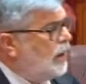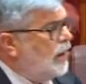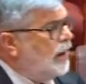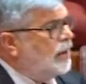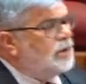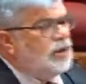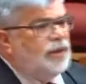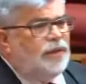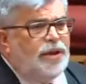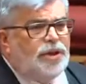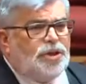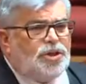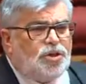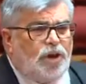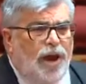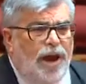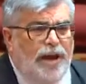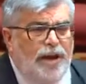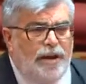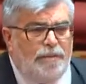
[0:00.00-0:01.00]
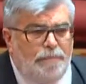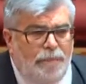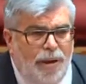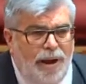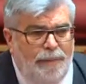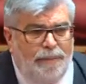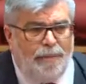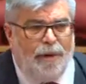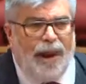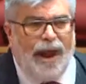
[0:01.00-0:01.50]
is that the Australian
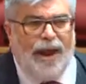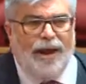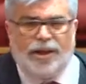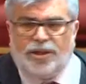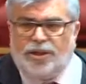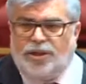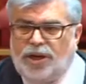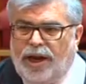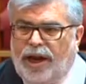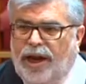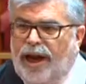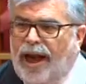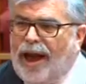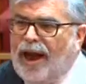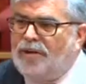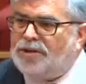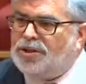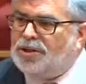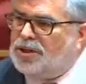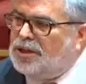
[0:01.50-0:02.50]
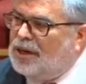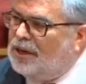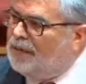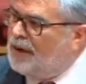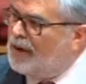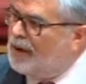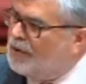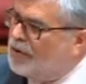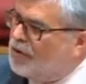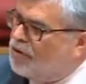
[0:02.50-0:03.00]
people understand how
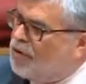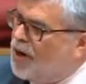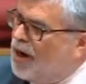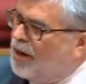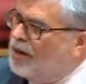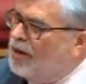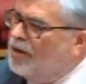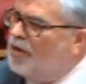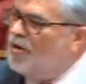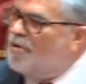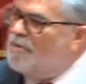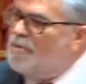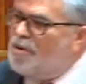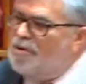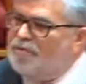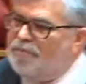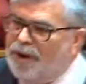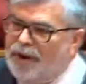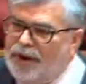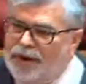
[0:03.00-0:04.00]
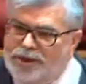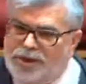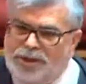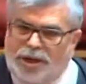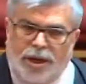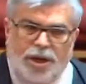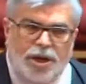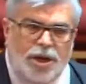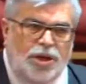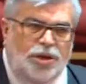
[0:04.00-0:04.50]
significant the trade union movement is
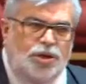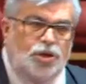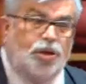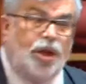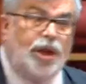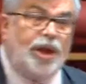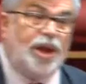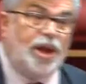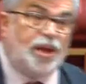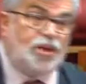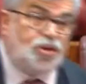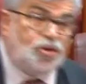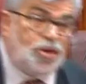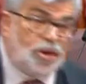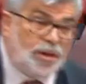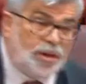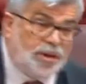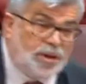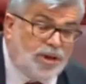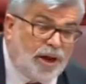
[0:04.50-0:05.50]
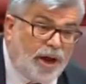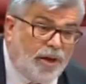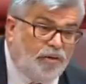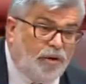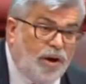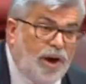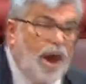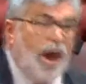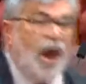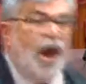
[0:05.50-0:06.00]
to the history of this
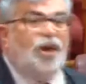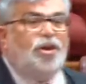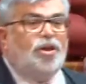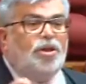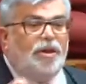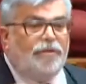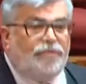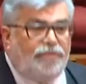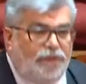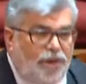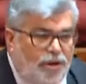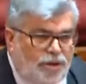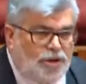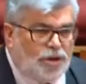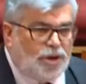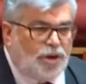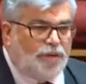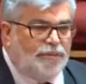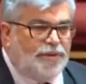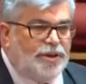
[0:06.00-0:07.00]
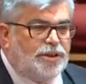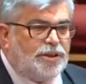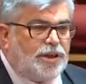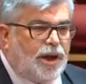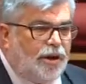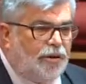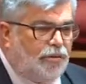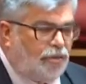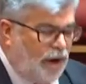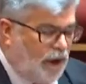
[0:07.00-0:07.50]
country and to the future of this
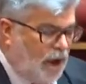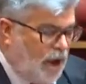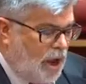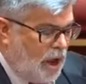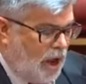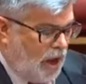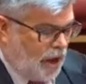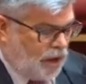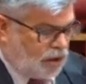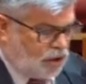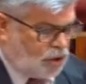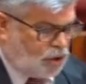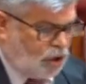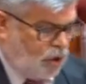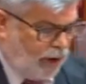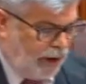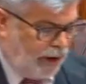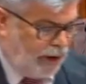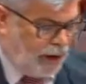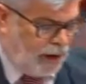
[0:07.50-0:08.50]
country, ensuring